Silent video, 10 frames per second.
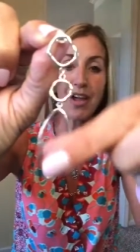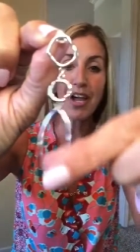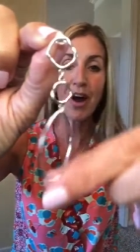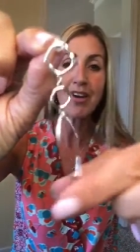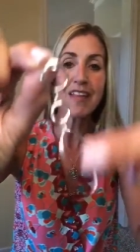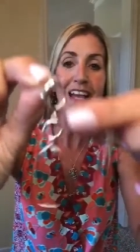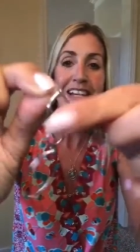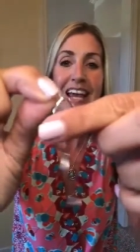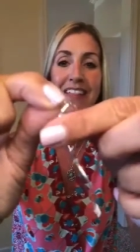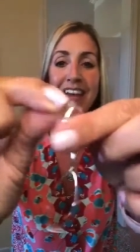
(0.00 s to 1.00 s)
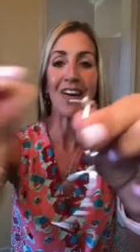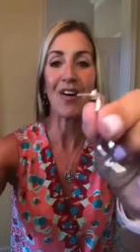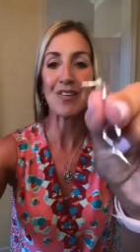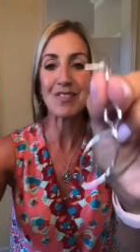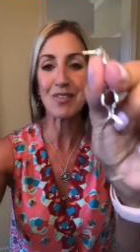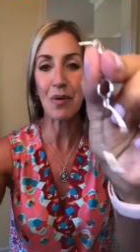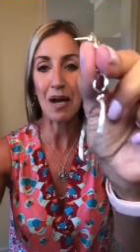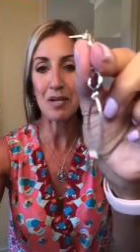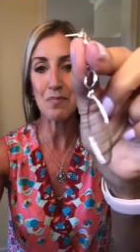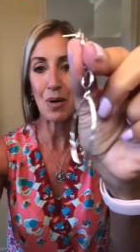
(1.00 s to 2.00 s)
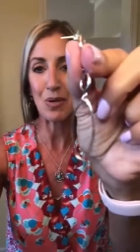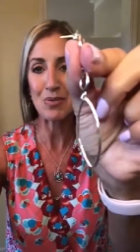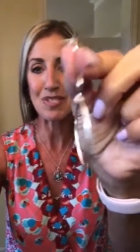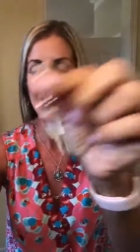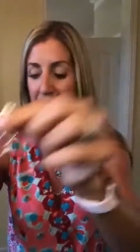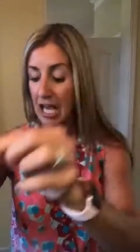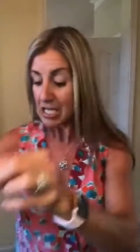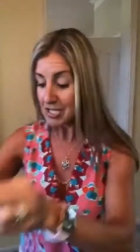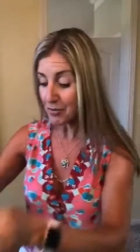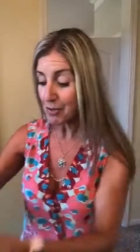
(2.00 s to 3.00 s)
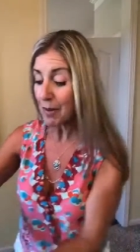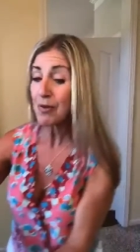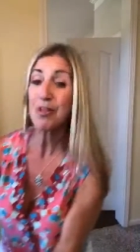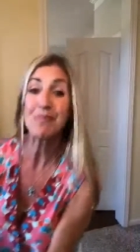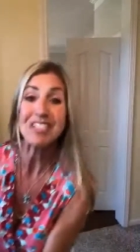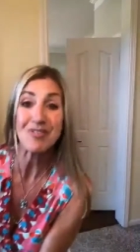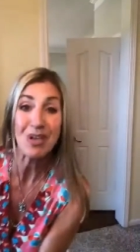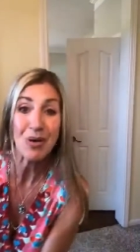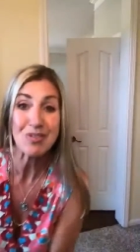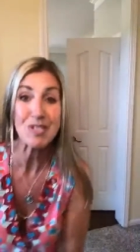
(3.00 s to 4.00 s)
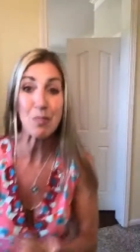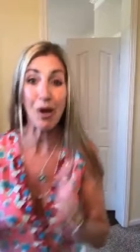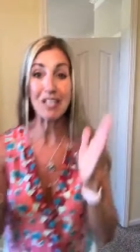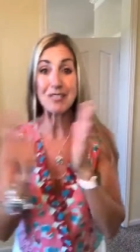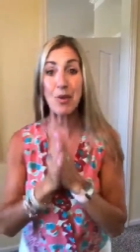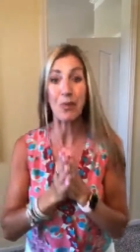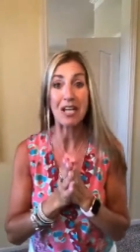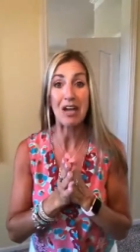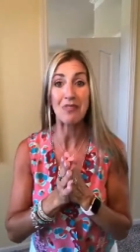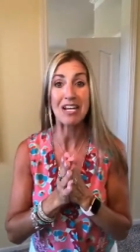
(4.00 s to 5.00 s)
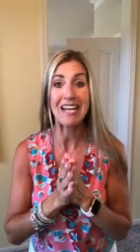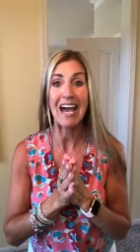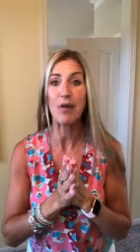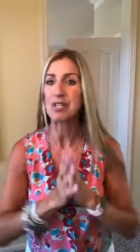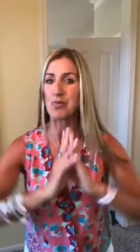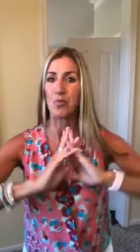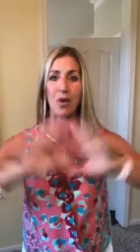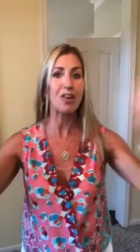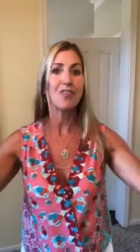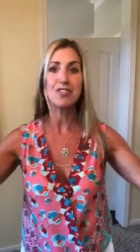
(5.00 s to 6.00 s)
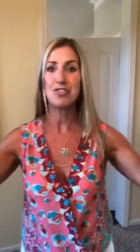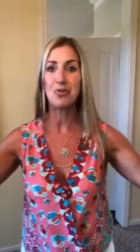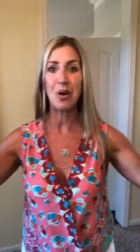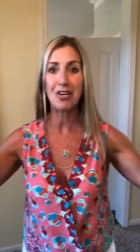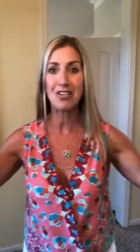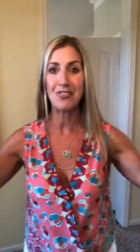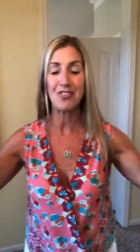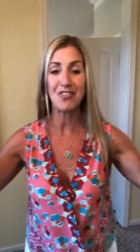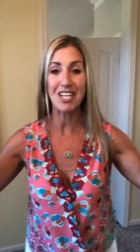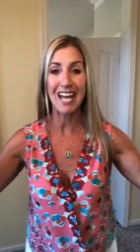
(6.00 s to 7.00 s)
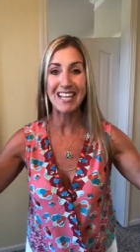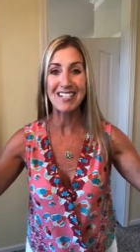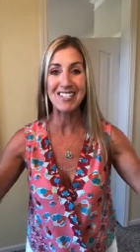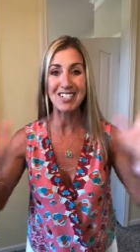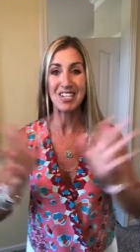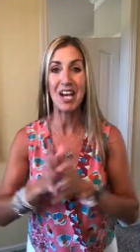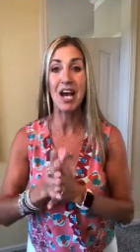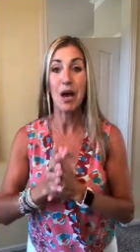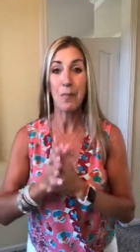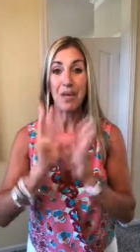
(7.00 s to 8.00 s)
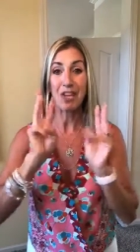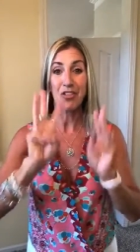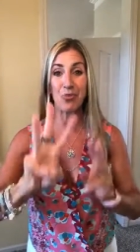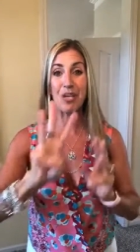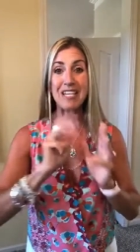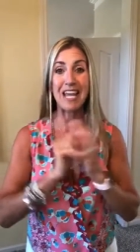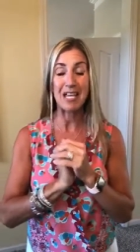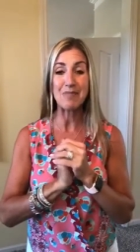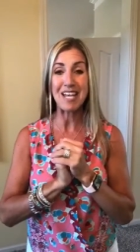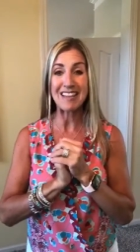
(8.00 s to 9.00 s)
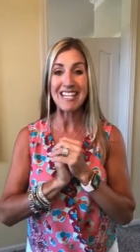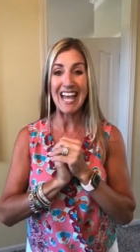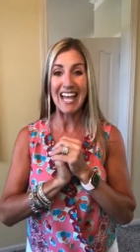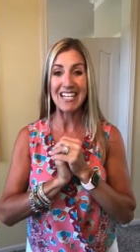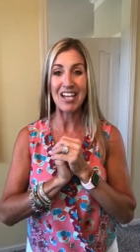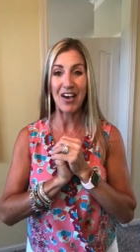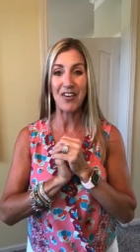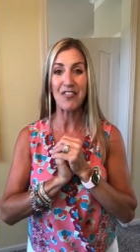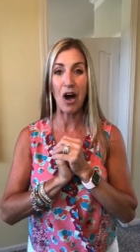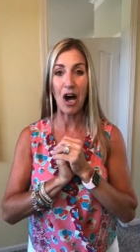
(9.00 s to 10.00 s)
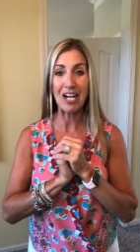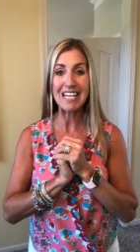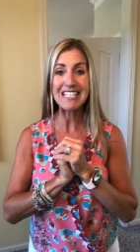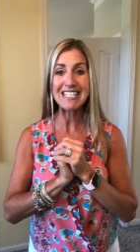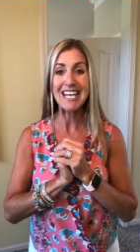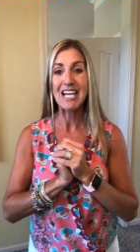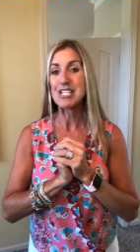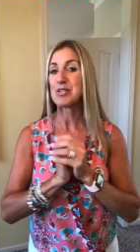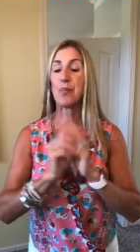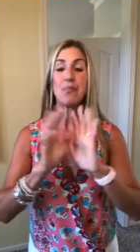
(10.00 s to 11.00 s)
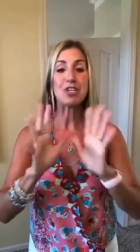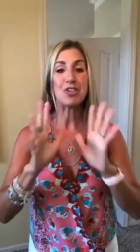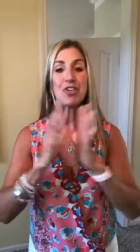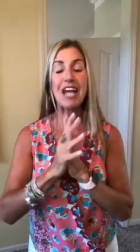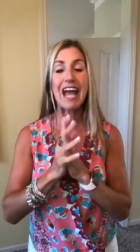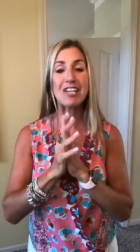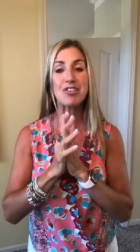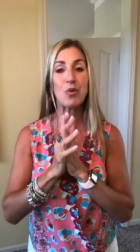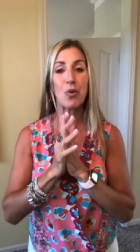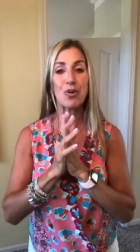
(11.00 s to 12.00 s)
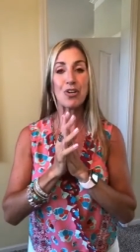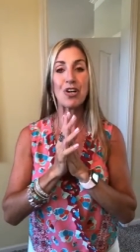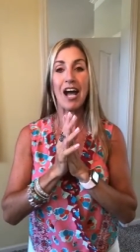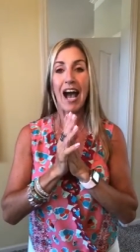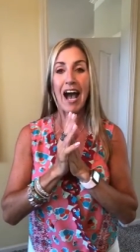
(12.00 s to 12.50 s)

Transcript: they are light and they are also on posts. So remember the mystery hostess party is going on right now. It's well over $250 to pick three names at the end of August. So be sure to add your order